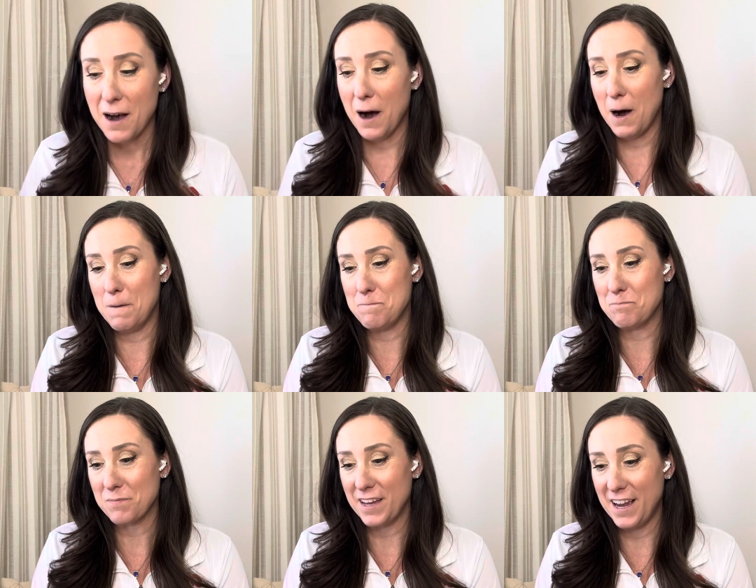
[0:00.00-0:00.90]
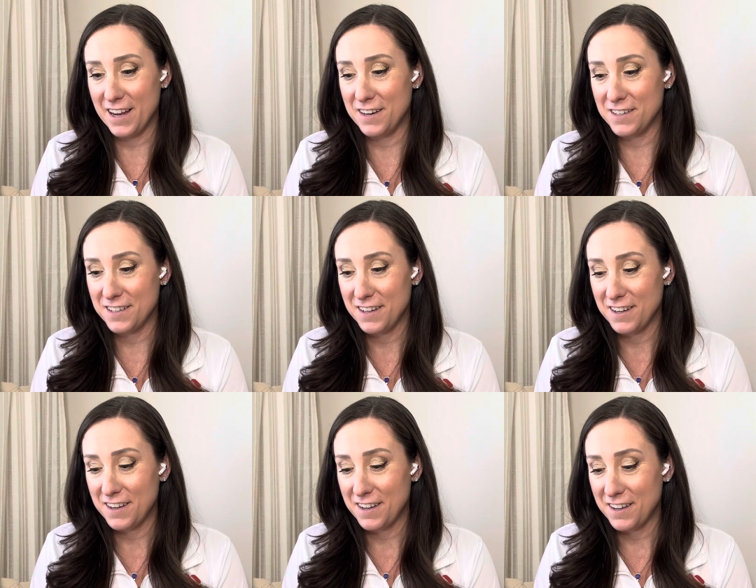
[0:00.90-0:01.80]
And
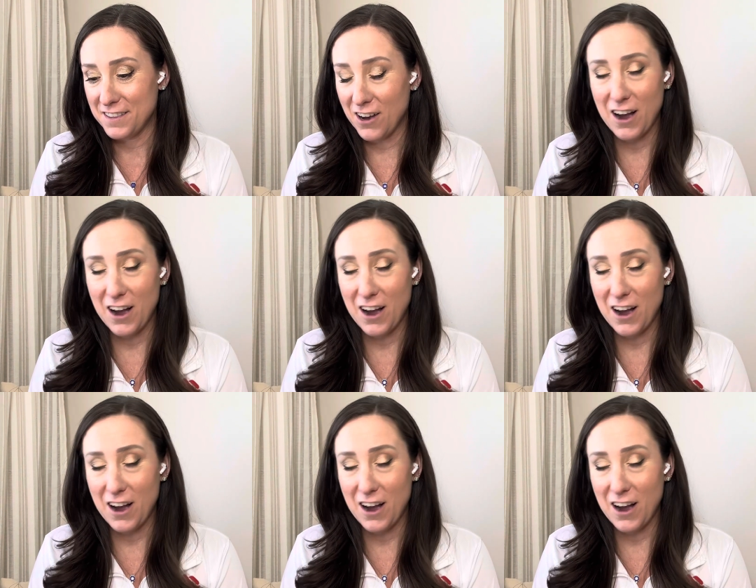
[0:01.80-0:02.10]
the